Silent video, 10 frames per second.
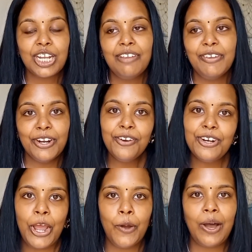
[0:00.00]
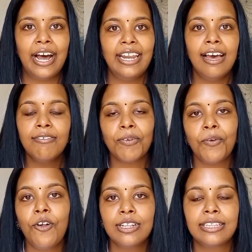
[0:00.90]
if you don't know, I love
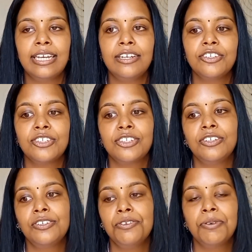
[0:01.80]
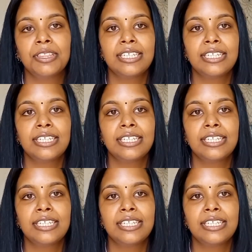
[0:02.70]
all things to do with the